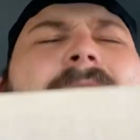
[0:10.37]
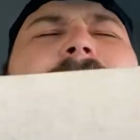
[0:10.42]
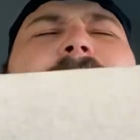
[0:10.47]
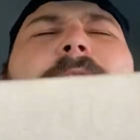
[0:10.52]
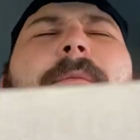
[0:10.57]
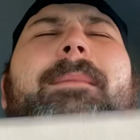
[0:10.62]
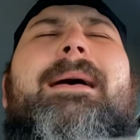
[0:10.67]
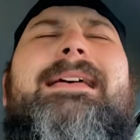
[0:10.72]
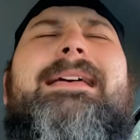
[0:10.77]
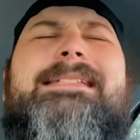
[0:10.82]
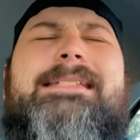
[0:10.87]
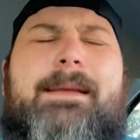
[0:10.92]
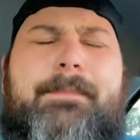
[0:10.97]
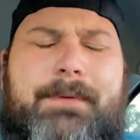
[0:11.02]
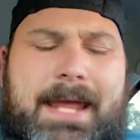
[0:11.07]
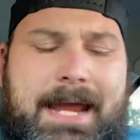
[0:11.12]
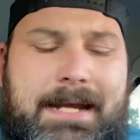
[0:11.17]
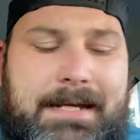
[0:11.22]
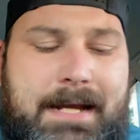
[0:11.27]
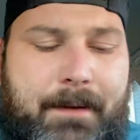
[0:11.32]
from
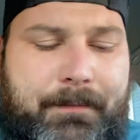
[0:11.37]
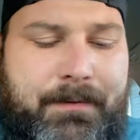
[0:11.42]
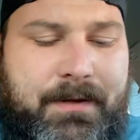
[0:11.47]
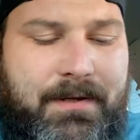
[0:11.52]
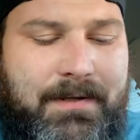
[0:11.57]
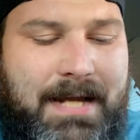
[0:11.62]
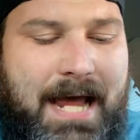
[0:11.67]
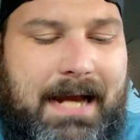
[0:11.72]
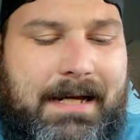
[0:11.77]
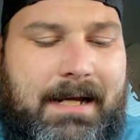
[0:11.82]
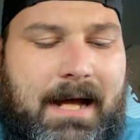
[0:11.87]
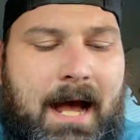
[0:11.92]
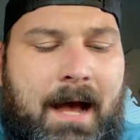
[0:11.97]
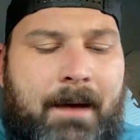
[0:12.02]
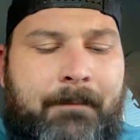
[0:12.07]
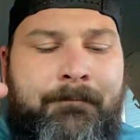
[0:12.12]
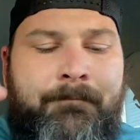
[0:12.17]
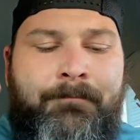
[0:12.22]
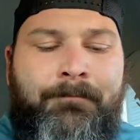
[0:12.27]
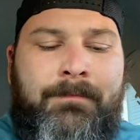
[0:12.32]

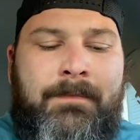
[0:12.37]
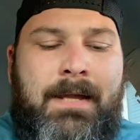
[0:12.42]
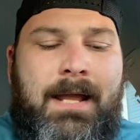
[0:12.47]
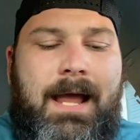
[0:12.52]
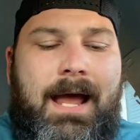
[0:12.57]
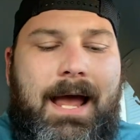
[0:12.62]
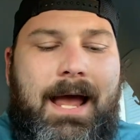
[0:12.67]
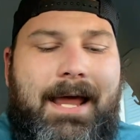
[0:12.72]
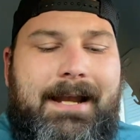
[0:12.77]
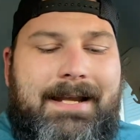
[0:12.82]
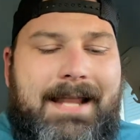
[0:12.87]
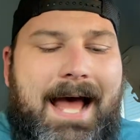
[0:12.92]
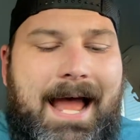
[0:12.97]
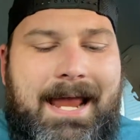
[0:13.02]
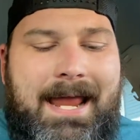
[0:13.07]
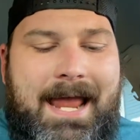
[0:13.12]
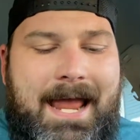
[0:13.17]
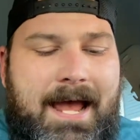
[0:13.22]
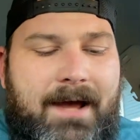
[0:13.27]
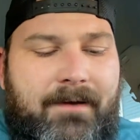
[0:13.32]
smkw.com and I
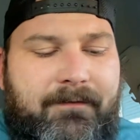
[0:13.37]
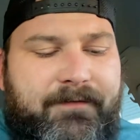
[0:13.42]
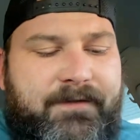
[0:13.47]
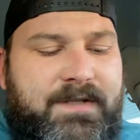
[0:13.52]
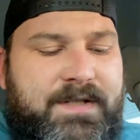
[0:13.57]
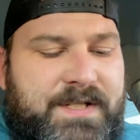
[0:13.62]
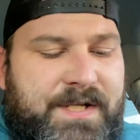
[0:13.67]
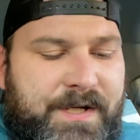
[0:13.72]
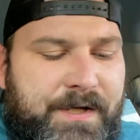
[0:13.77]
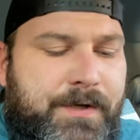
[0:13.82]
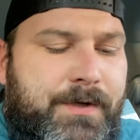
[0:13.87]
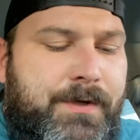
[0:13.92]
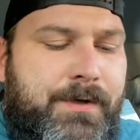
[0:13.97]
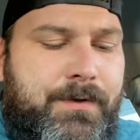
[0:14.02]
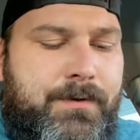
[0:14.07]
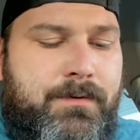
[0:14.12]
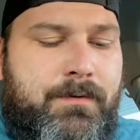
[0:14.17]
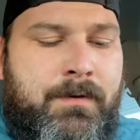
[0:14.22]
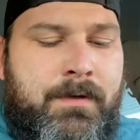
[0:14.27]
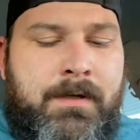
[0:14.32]
have
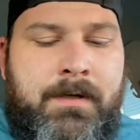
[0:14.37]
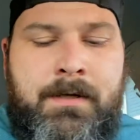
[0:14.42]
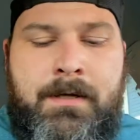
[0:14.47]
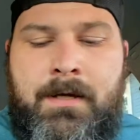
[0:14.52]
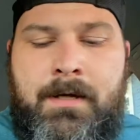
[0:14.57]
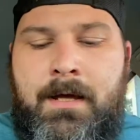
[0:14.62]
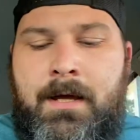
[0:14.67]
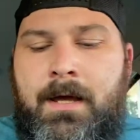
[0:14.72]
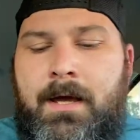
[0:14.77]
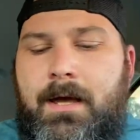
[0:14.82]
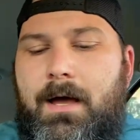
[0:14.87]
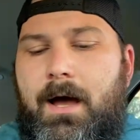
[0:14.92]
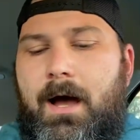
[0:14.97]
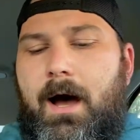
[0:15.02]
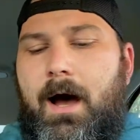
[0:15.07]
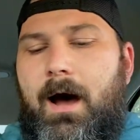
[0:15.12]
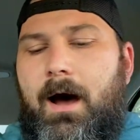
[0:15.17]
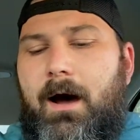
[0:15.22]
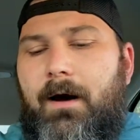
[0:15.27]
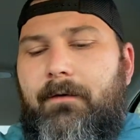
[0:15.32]
two
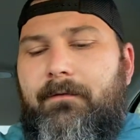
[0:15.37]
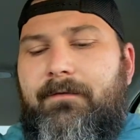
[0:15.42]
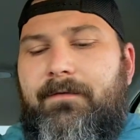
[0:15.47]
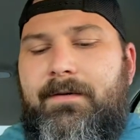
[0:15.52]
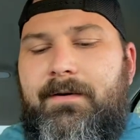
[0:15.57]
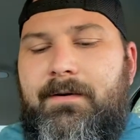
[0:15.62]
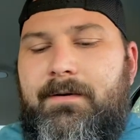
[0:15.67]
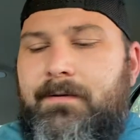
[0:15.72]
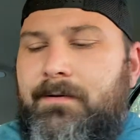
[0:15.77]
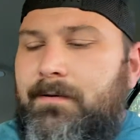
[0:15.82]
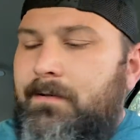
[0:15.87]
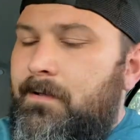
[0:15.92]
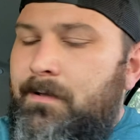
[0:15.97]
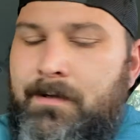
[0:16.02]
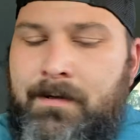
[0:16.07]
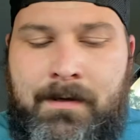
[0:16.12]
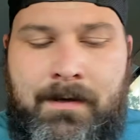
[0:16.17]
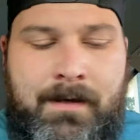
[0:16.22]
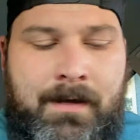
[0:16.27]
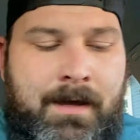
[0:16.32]
of
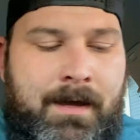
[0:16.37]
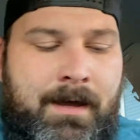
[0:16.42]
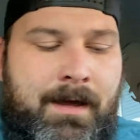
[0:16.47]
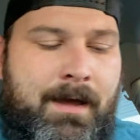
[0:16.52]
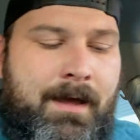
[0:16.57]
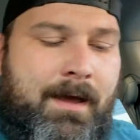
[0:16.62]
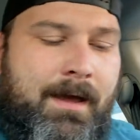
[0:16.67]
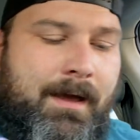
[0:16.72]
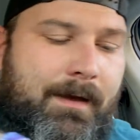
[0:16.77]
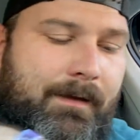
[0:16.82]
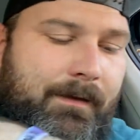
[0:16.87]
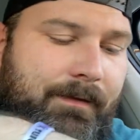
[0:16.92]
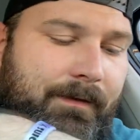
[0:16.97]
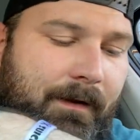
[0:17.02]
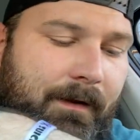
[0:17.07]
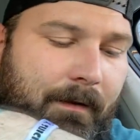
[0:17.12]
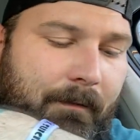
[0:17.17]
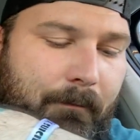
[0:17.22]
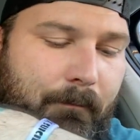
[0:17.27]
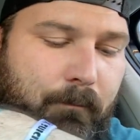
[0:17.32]

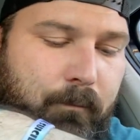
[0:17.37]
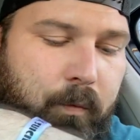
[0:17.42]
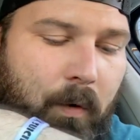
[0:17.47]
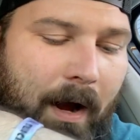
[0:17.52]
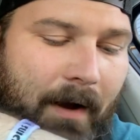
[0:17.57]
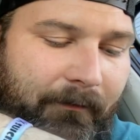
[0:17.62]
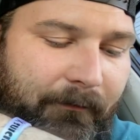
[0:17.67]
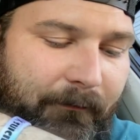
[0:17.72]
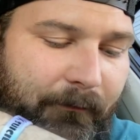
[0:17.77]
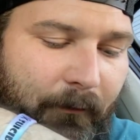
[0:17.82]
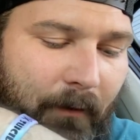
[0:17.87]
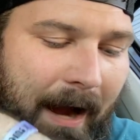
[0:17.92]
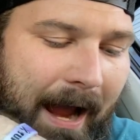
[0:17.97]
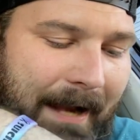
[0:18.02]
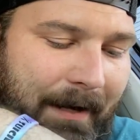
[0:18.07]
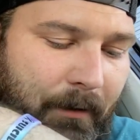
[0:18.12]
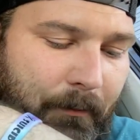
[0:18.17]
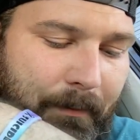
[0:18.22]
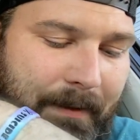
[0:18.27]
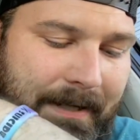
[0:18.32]
the Rough
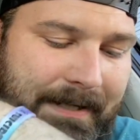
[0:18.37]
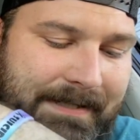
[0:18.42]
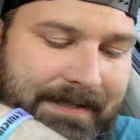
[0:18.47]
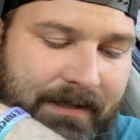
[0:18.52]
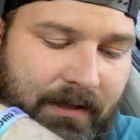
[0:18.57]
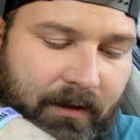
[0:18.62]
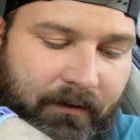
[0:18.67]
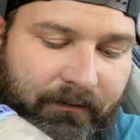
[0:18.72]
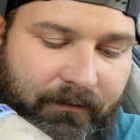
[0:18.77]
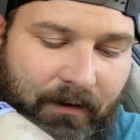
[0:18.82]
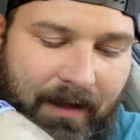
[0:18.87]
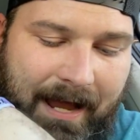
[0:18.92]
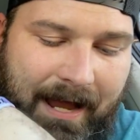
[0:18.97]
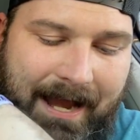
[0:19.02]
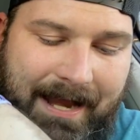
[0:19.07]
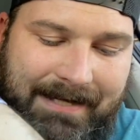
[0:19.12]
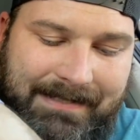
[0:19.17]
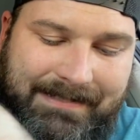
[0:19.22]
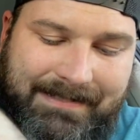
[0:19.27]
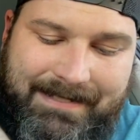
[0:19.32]
Ryder reserve
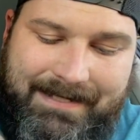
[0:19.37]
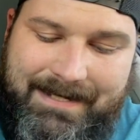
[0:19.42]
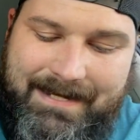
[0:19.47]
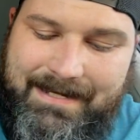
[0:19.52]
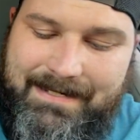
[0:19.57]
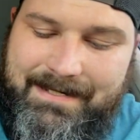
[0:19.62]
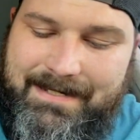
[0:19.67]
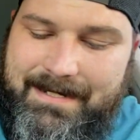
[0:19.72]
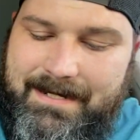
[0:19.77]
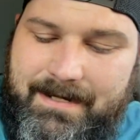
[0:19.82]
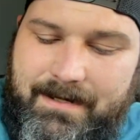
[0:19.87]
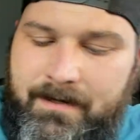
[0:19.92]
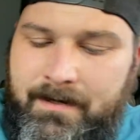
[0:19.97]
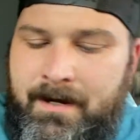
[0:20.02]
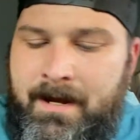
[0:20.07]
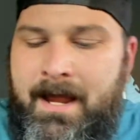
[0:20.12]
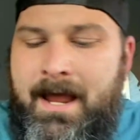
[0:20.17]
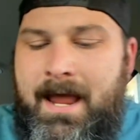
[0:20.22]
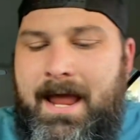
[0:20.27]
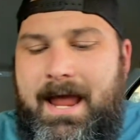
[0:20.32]
lines in here
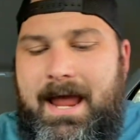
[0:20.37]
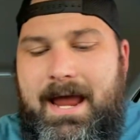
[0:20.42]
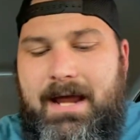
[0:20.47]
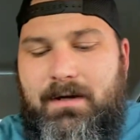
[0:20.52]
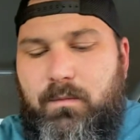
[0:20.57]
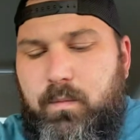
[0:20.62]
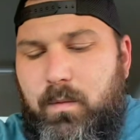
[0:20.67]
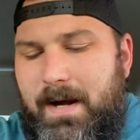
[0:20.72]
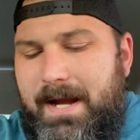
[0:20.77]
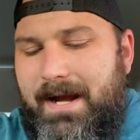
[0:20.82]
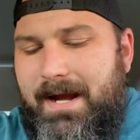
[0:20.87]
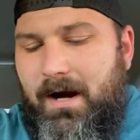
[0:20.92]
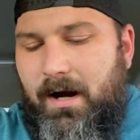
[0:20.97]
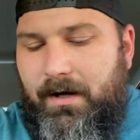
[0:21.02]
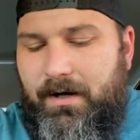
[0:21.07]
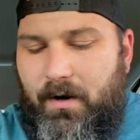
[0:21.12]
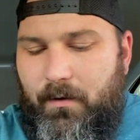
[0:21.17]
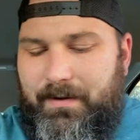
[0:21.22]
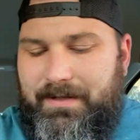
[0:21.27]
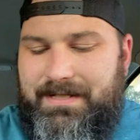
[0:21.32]
and we are
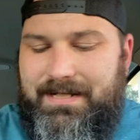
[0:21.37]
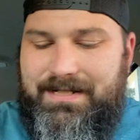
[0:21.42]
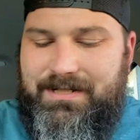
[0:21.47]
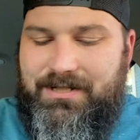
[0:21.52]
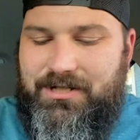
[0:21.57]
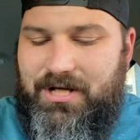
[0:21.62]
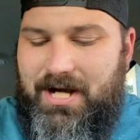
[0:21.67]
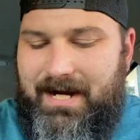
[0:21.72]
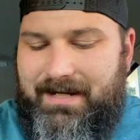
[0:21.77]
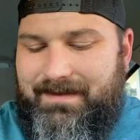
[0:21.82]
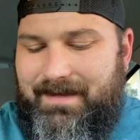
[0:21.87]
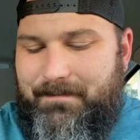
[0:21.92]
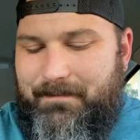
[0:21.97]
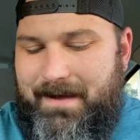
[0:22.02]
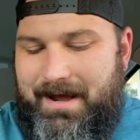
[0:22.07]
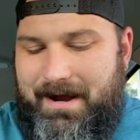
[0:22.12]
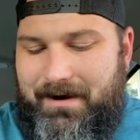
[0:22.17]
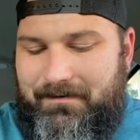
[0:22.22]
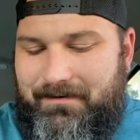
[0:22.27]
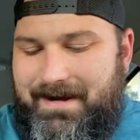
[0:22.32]
going to check them
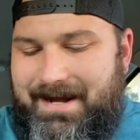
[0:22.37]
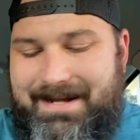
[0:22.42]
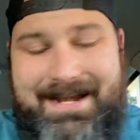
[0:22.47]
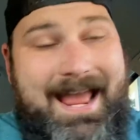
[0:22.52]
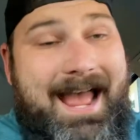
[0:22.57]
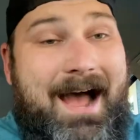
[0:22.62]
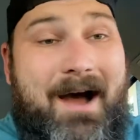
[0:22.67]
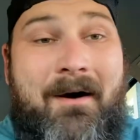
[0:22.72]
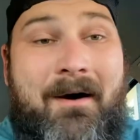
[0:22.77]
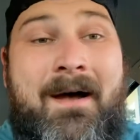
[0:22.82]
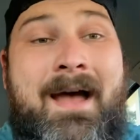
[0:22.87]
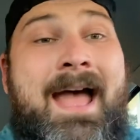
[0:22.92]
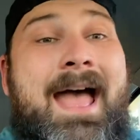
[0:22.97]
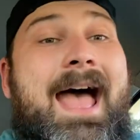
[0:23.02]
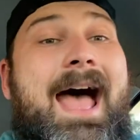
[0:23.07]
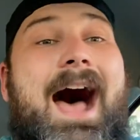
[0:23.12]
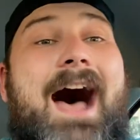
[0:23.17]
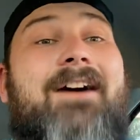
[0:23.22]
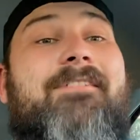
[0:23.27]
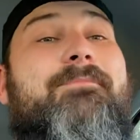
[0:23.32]
out right now.
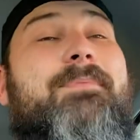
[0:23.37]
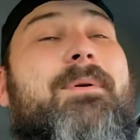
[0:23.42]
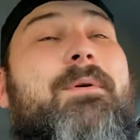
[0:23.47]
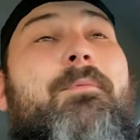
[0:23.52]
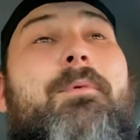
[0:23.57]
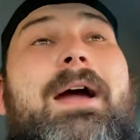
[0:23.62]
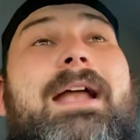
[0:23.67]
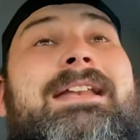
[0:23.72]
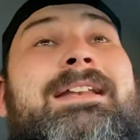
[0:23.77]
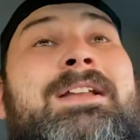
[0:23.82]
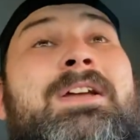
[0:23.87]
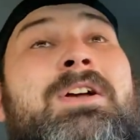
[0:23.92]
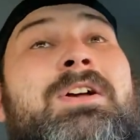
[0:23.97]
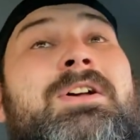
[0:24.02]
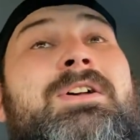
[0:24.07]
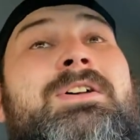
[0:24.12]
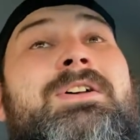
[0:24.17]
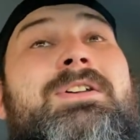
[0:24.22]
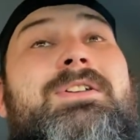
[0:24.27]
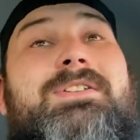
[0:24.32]
I've been waiting
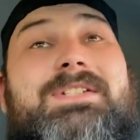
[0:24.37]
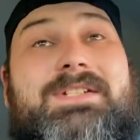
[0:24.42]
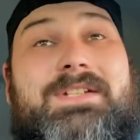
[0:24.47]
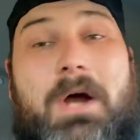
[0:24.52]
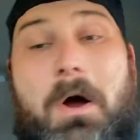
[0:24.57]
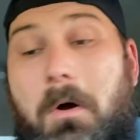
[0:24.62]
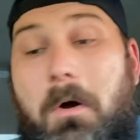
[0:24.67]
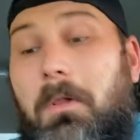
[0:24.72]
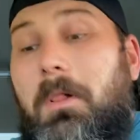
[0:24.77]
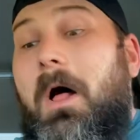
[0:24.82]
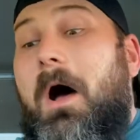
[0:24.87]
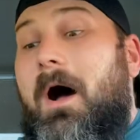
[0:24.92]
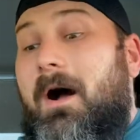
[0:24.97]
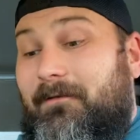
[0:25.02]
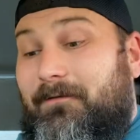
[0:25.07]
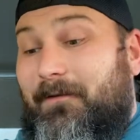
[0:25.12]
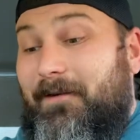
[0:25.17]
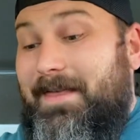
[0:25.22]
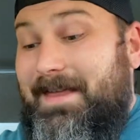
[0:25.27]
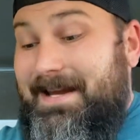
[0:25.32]
so long
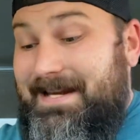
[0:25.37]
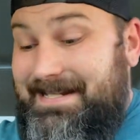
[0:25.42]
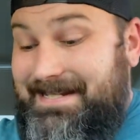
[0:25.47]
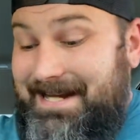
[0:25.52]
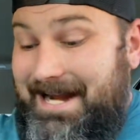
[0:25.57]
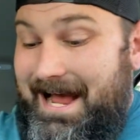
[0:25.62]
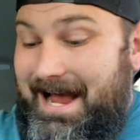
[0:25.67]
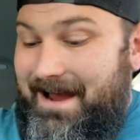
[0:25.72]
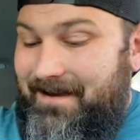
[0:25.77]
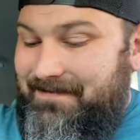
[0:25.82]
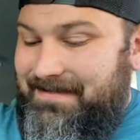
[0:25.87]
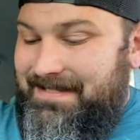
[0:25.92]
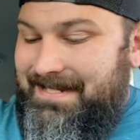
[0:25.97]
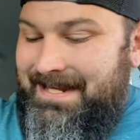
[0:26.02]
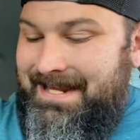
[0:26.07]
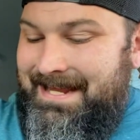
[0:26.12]
for these knives